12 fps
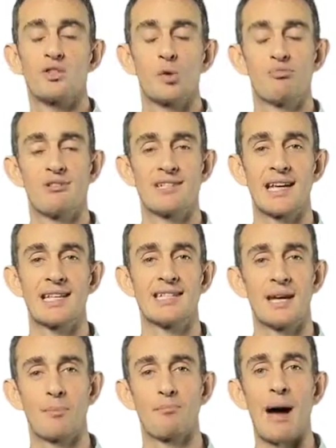to
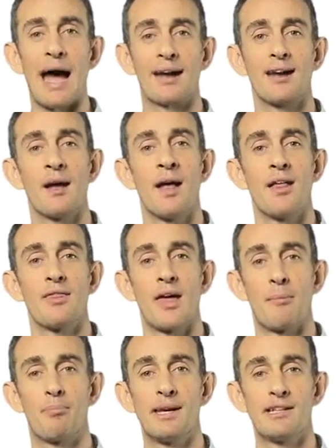presenting back
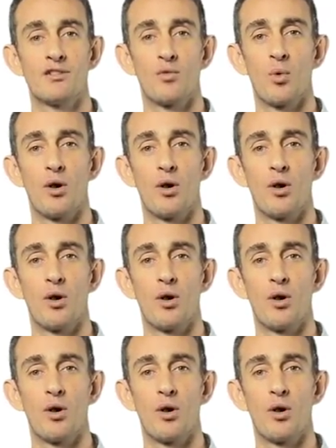their piece of